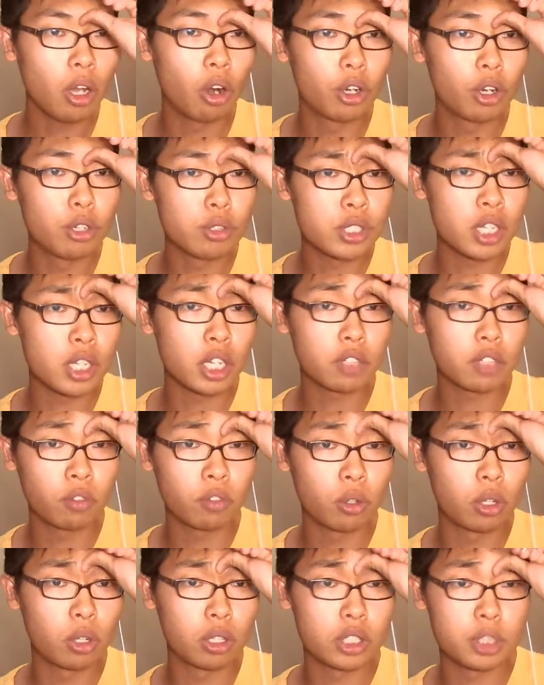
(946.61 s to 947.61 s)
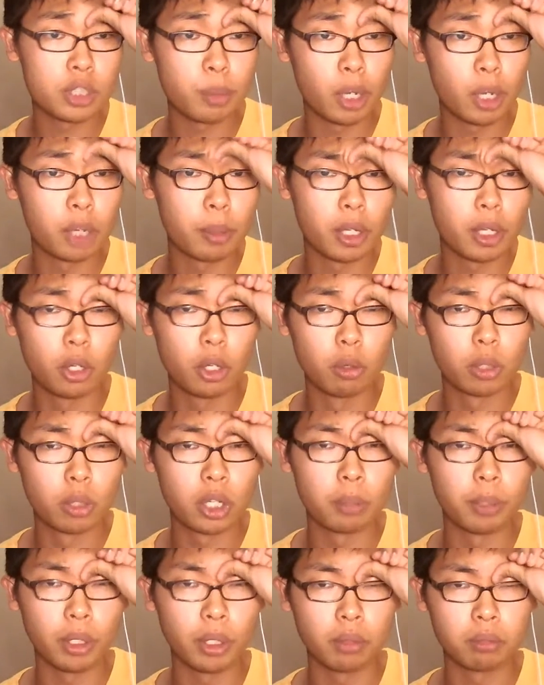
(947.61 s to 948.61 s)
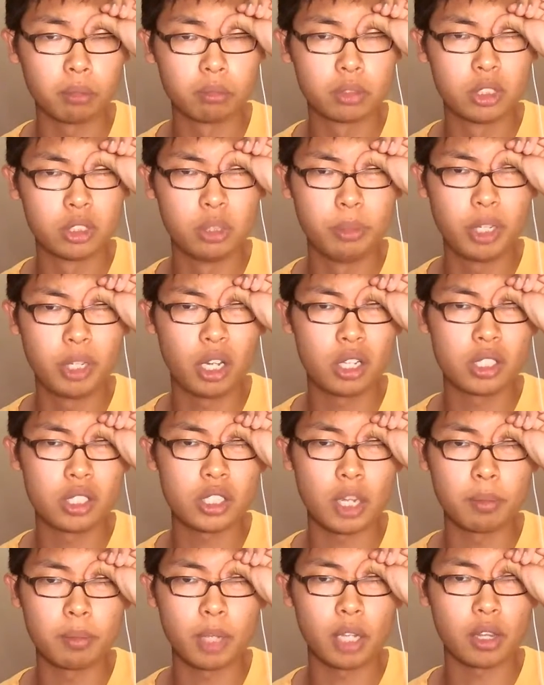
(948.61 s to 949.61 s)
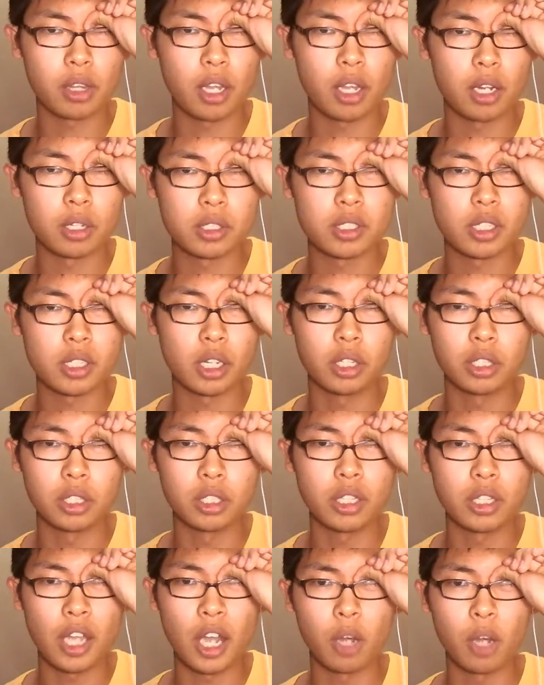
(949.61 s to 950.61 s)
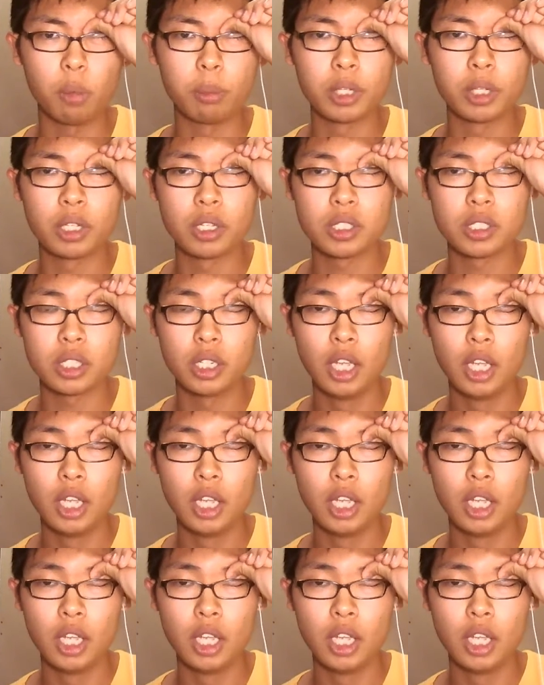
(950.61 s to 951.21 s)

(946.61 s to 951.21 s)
Are you psyched for Spider-Man: Homecoming? To be honest, I'm not that excited now because